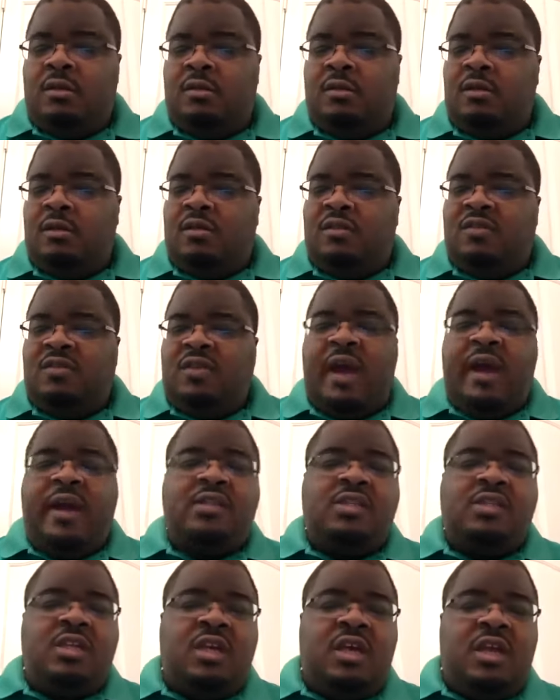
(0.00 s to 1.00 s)
the desire
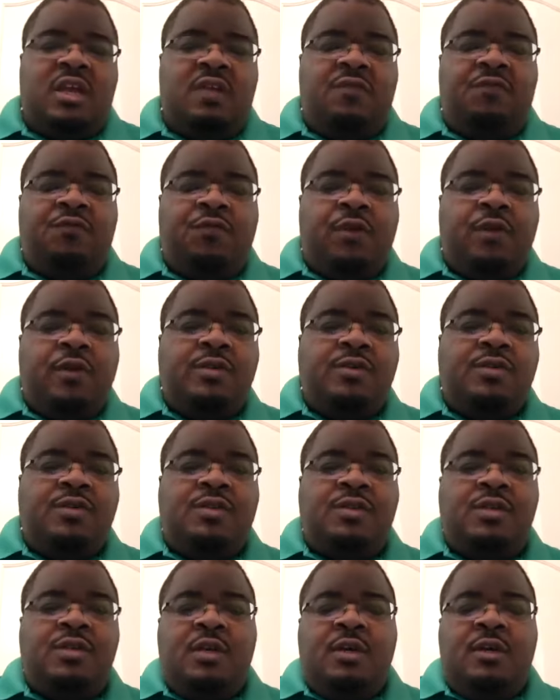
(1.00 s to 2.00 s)
to get it
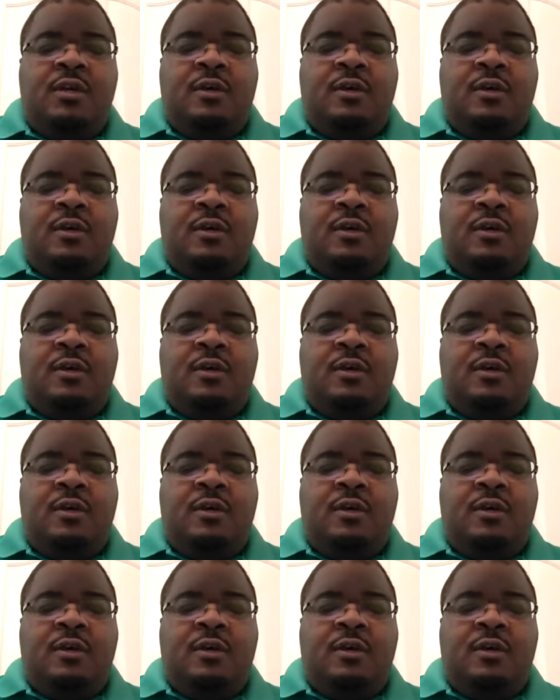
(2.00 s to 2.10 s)
first.